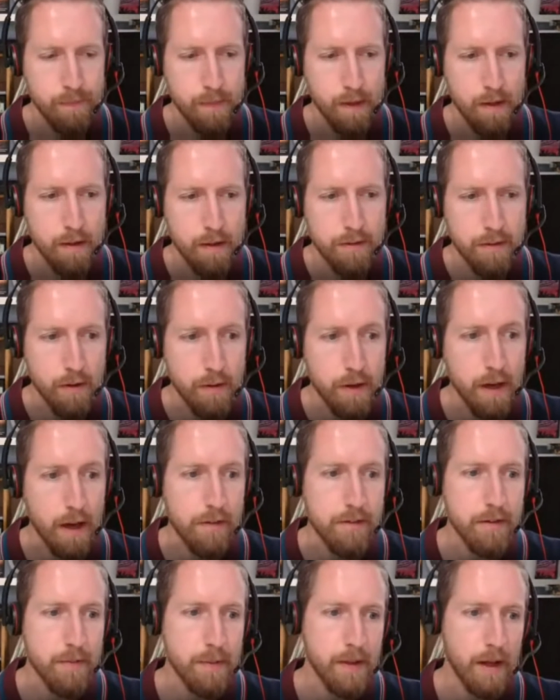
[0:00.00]
So yeah,
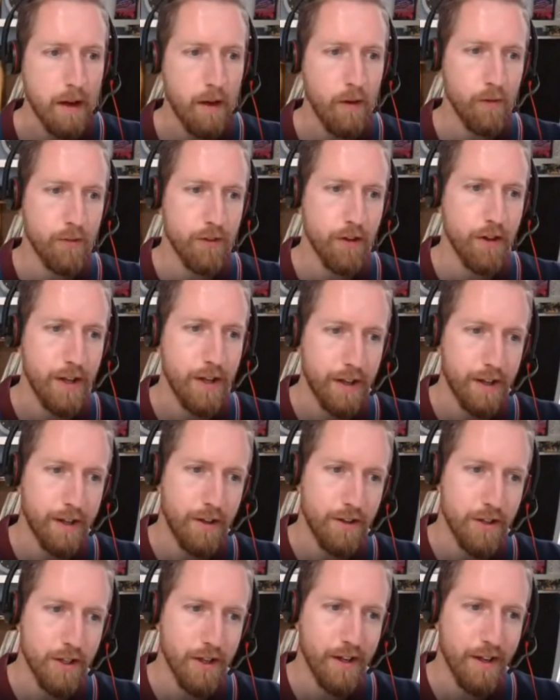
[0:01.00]
so I mean, that whole journey, kind
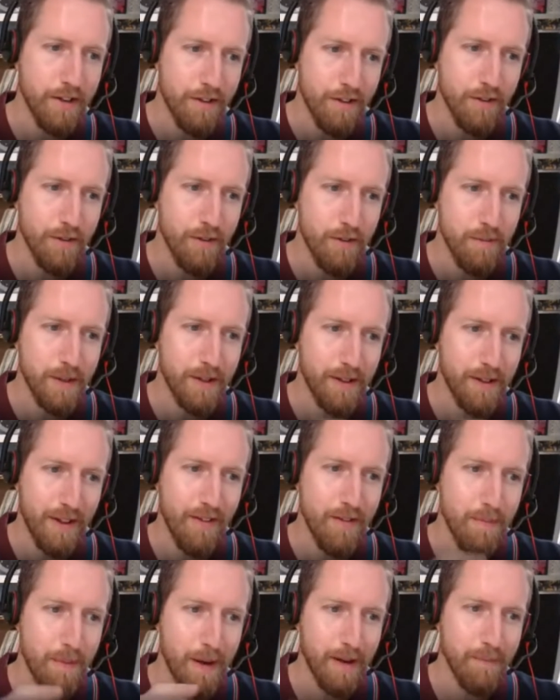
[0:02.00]
of GIS has always been
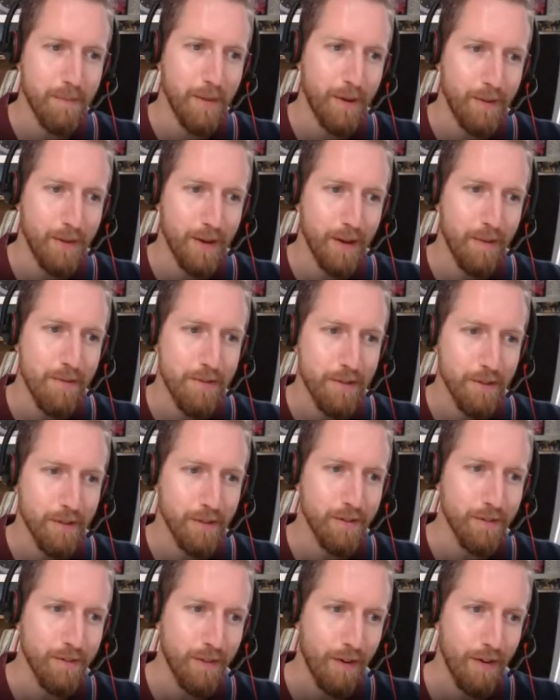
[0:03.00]
at the backbone, and I'm
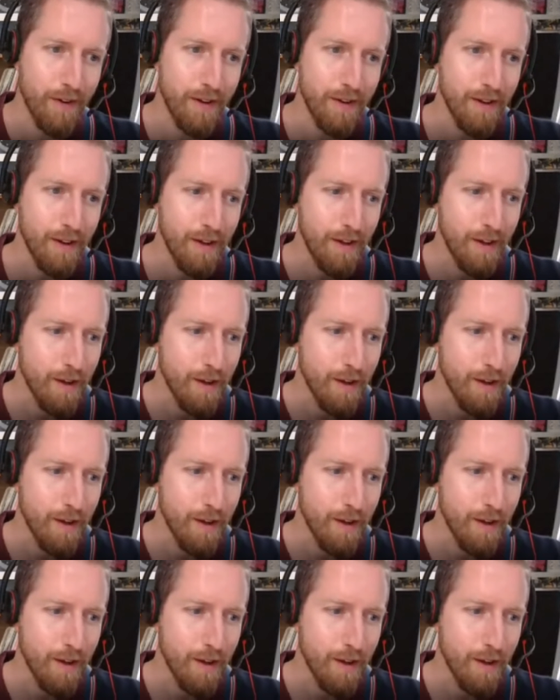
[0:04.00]
still very